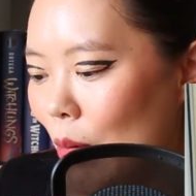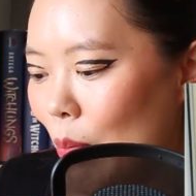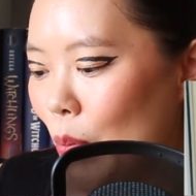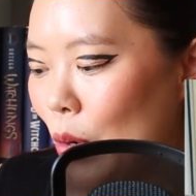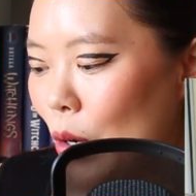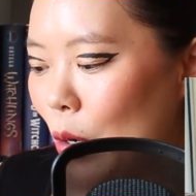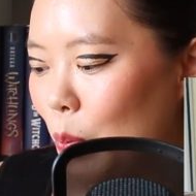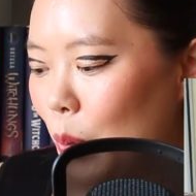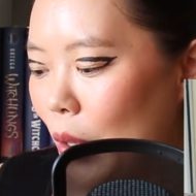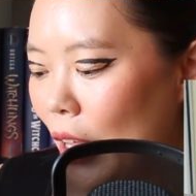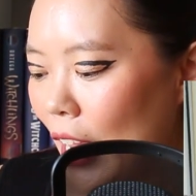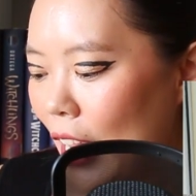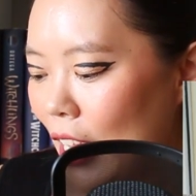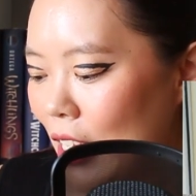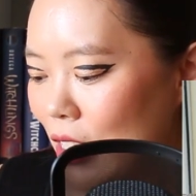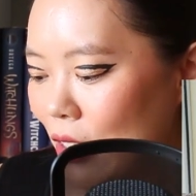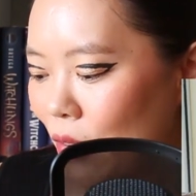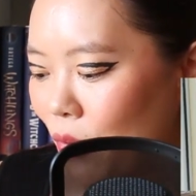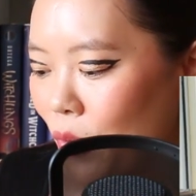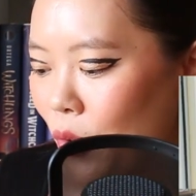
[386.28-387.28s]
book
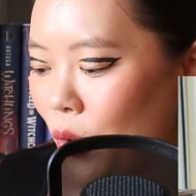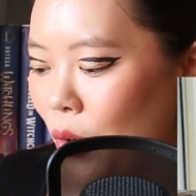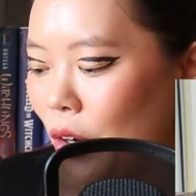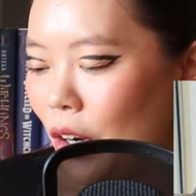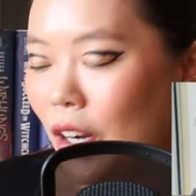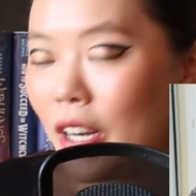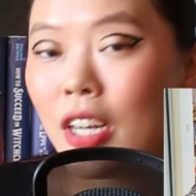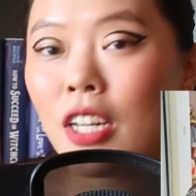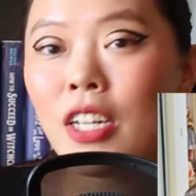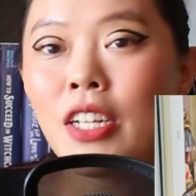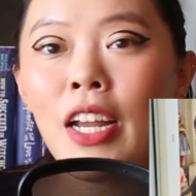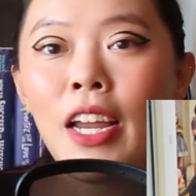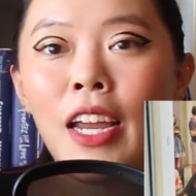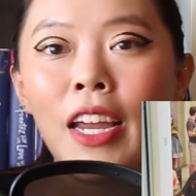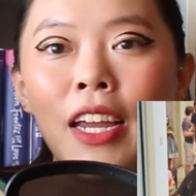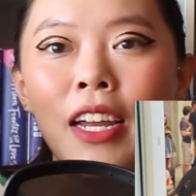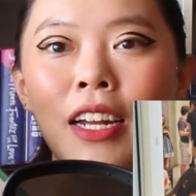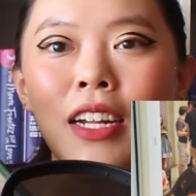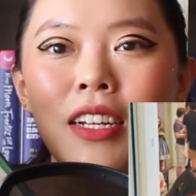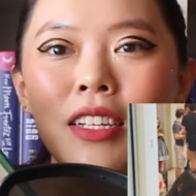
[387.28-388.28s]
plates for
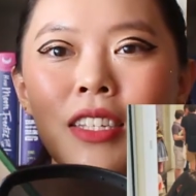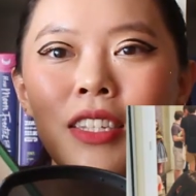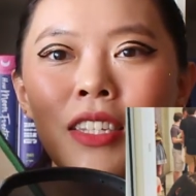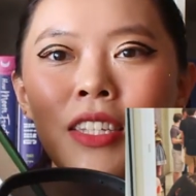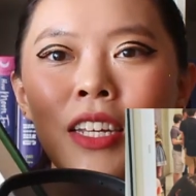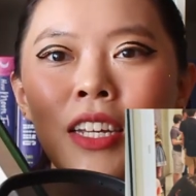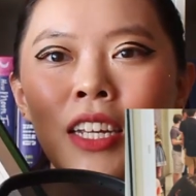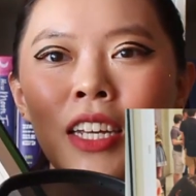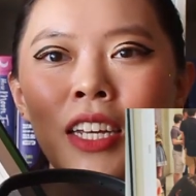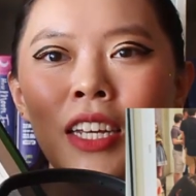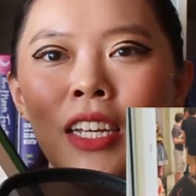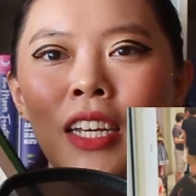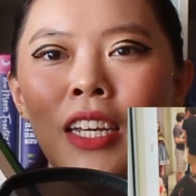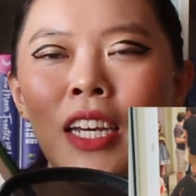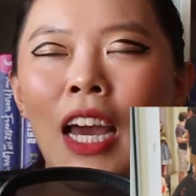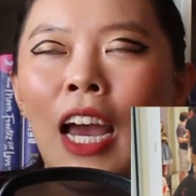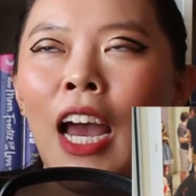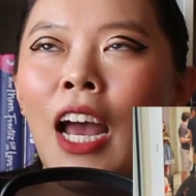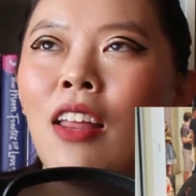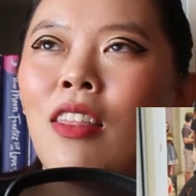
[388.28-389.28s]
Jade
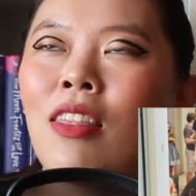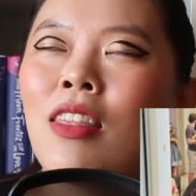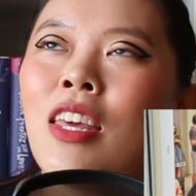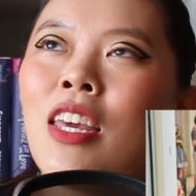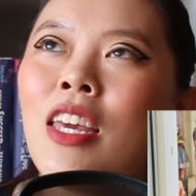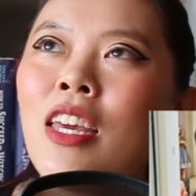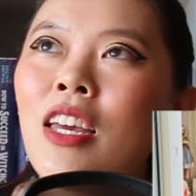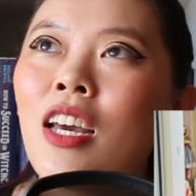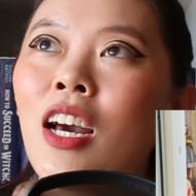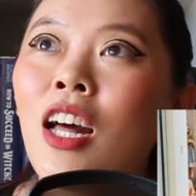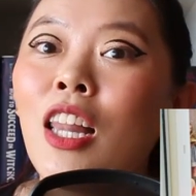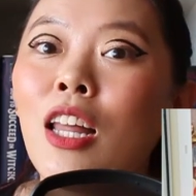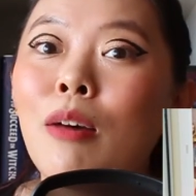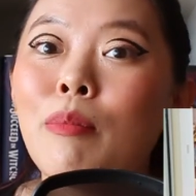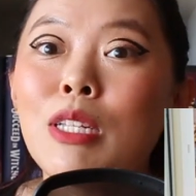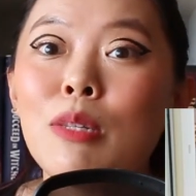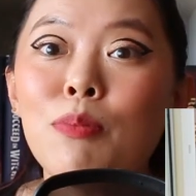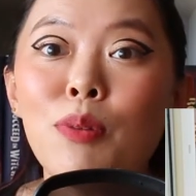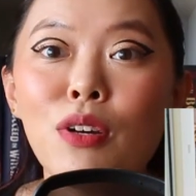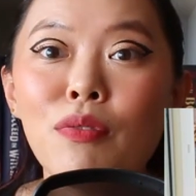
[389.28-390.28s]
City at the
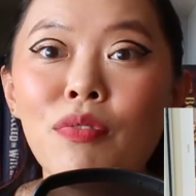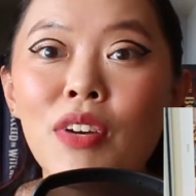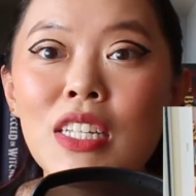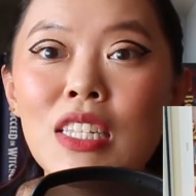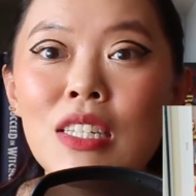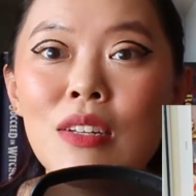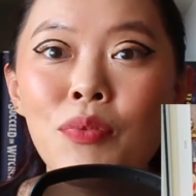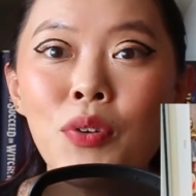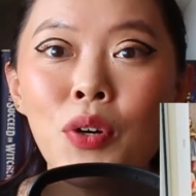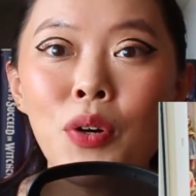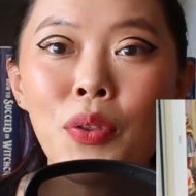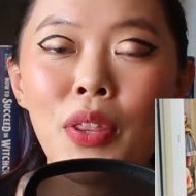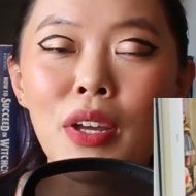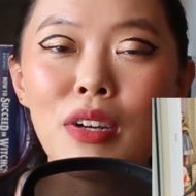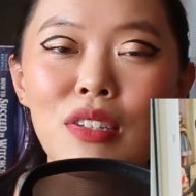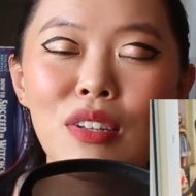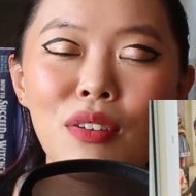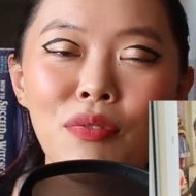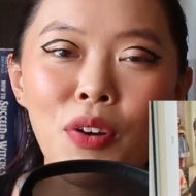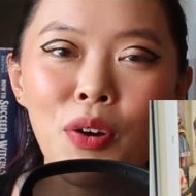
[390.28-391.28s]
Columbus Book Festival.
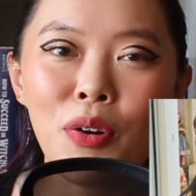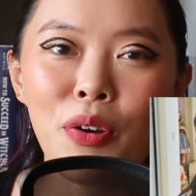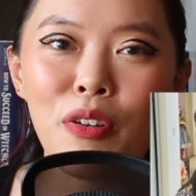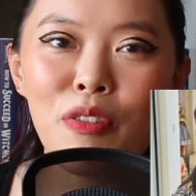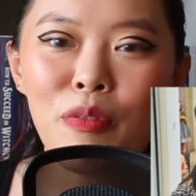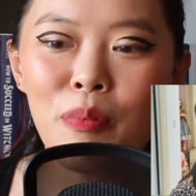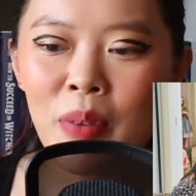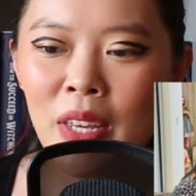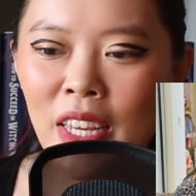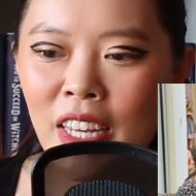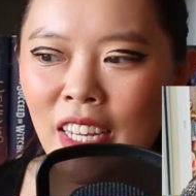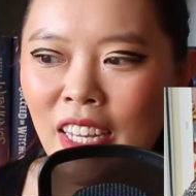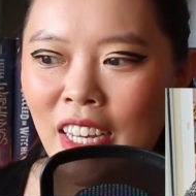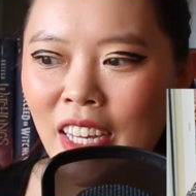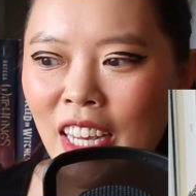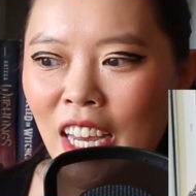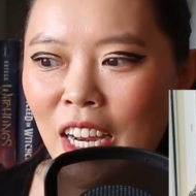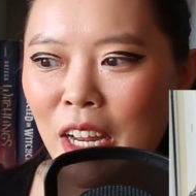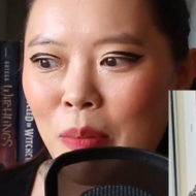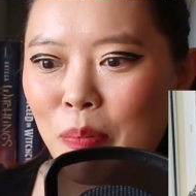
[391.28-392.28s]
There's a photo of me
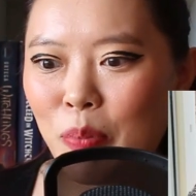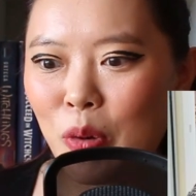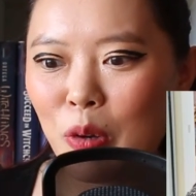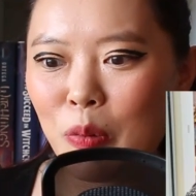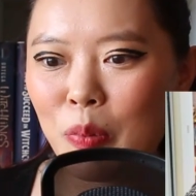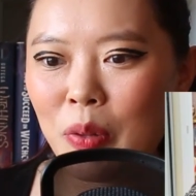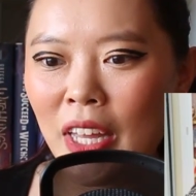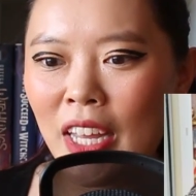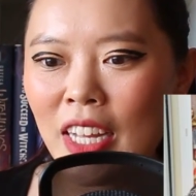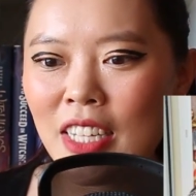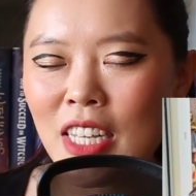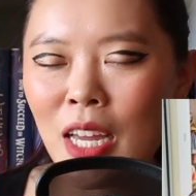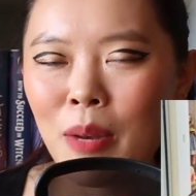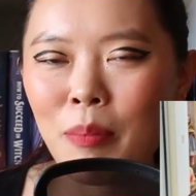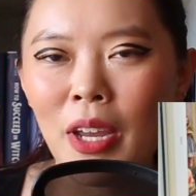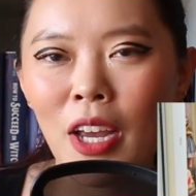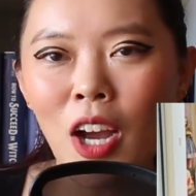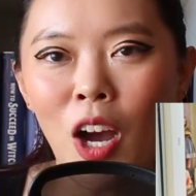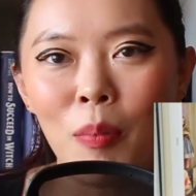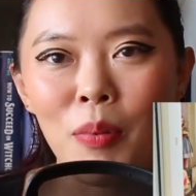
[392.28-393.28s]
getting book plates and
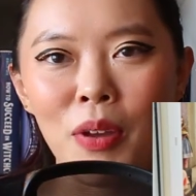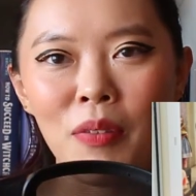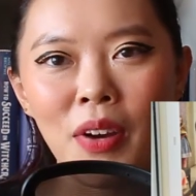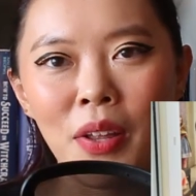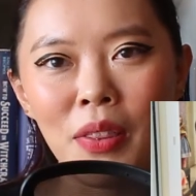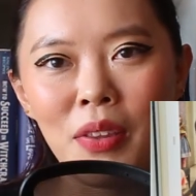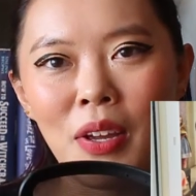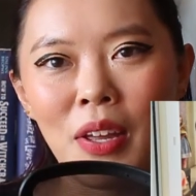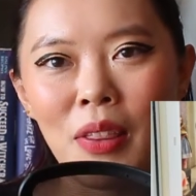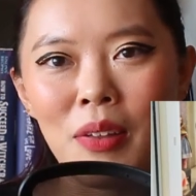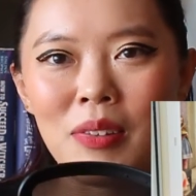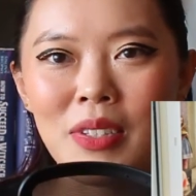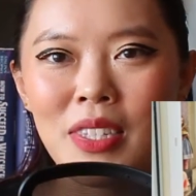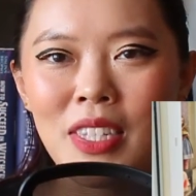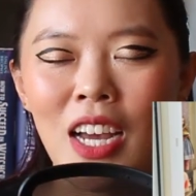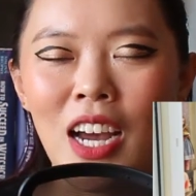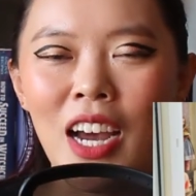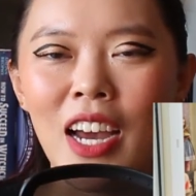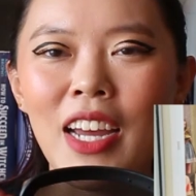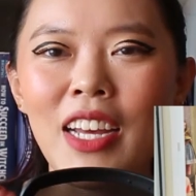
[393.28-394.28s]
my copy of Untethered
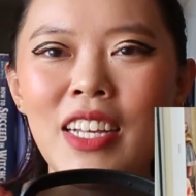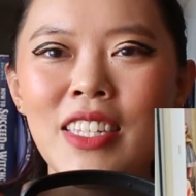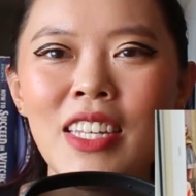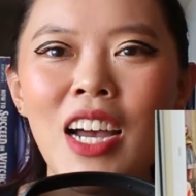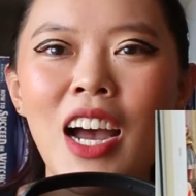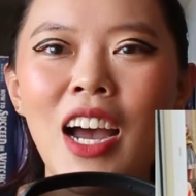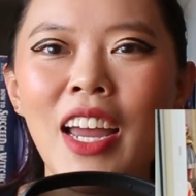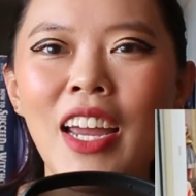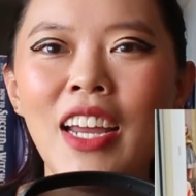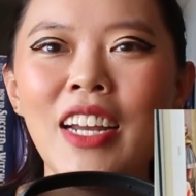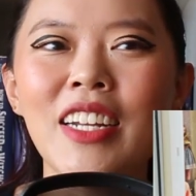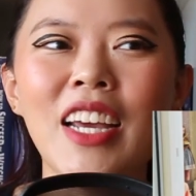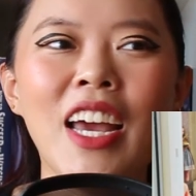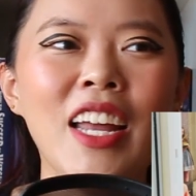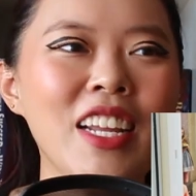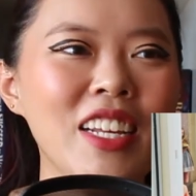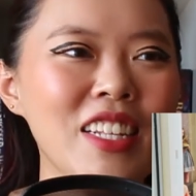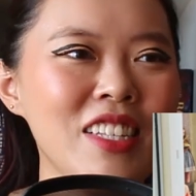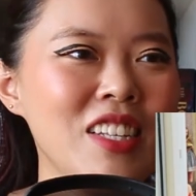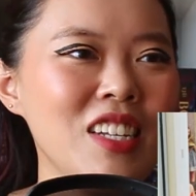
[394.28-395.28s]
Sky signed,
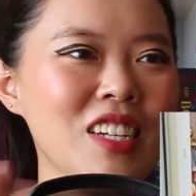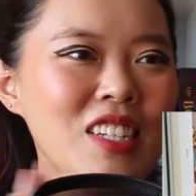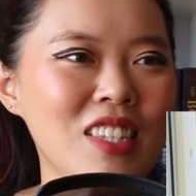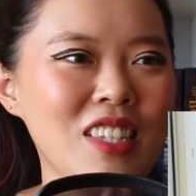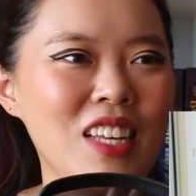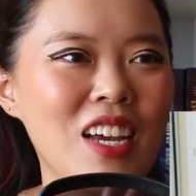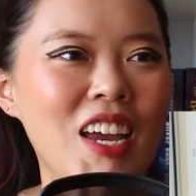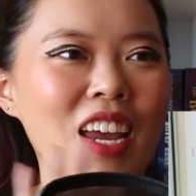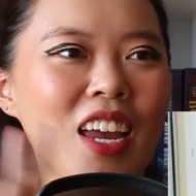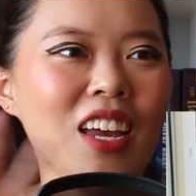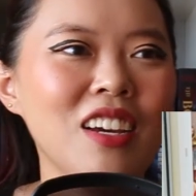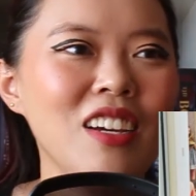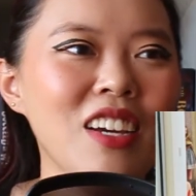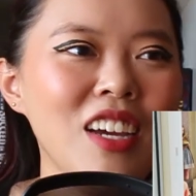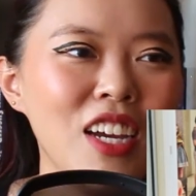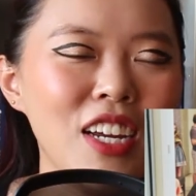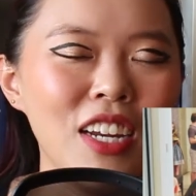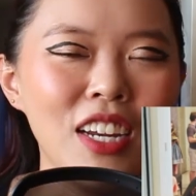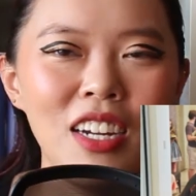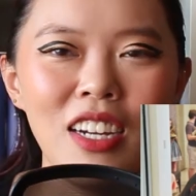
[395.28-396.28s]
and it's just like
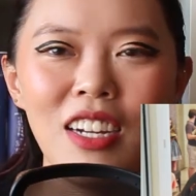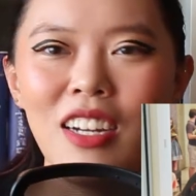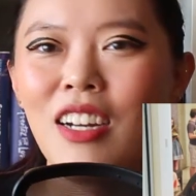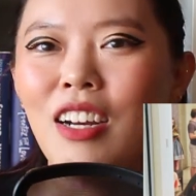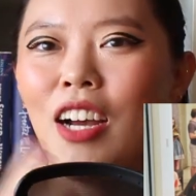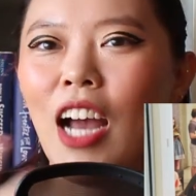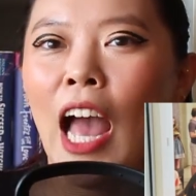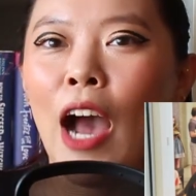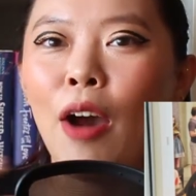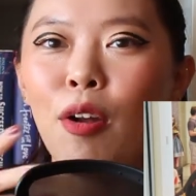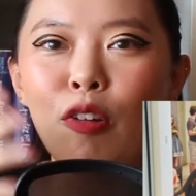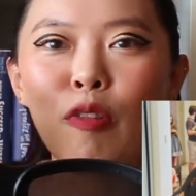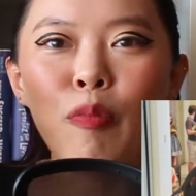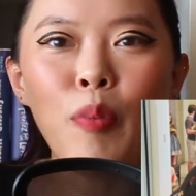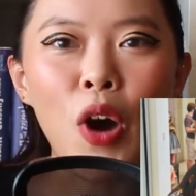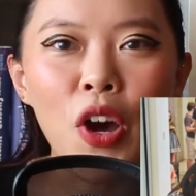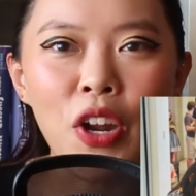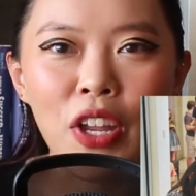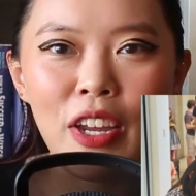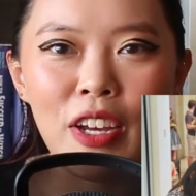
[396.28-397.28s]
out of
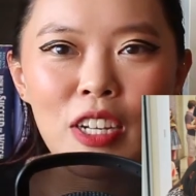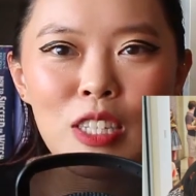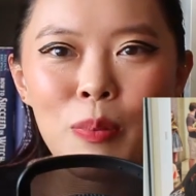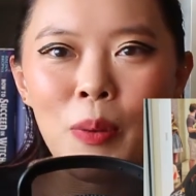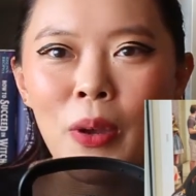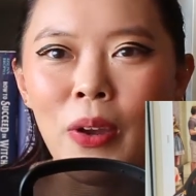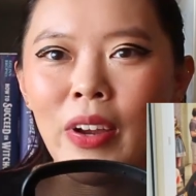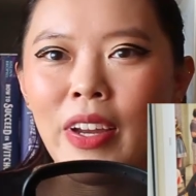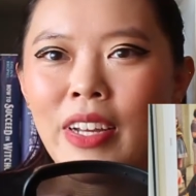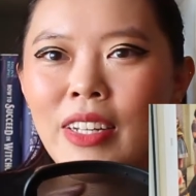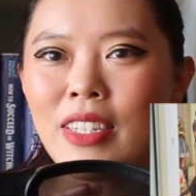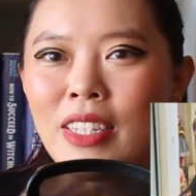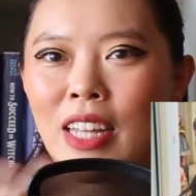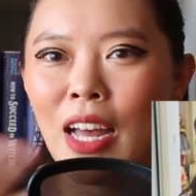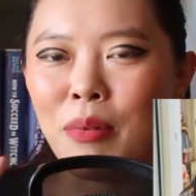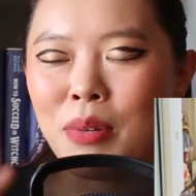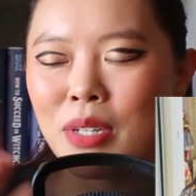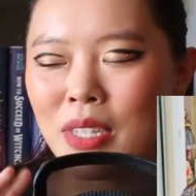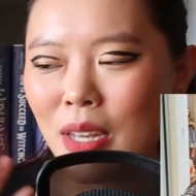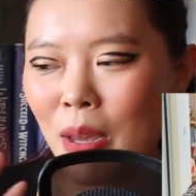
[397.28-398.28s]
body experience
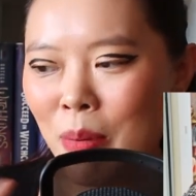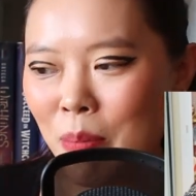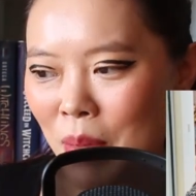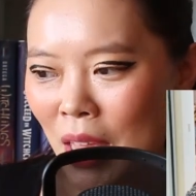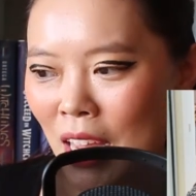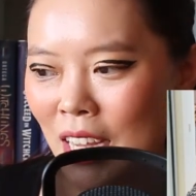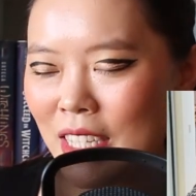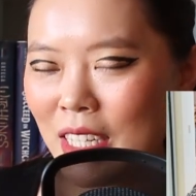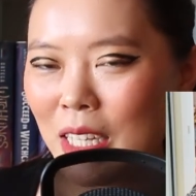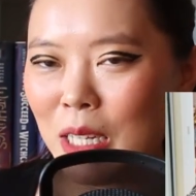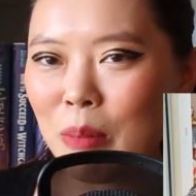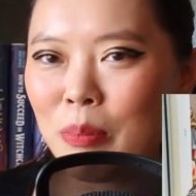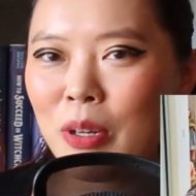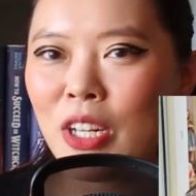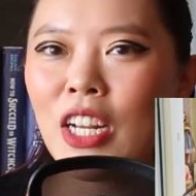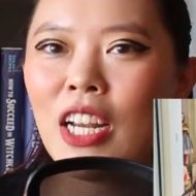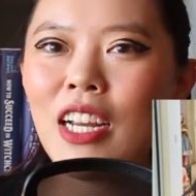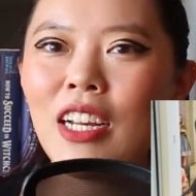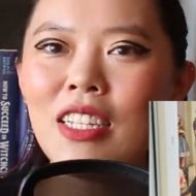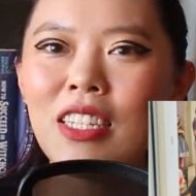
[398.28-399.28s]
that was amazing.
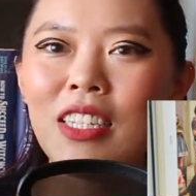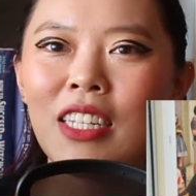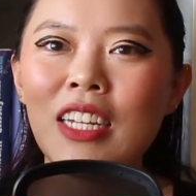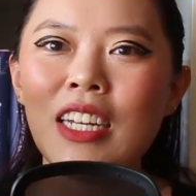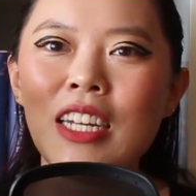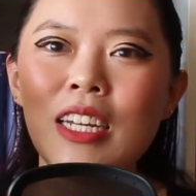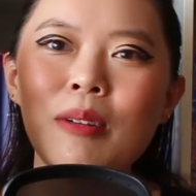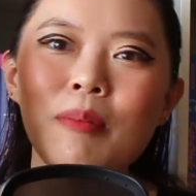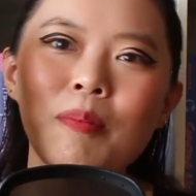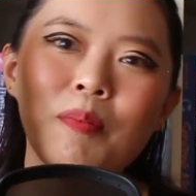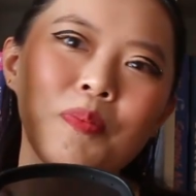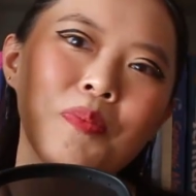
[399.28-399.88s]
But Jade City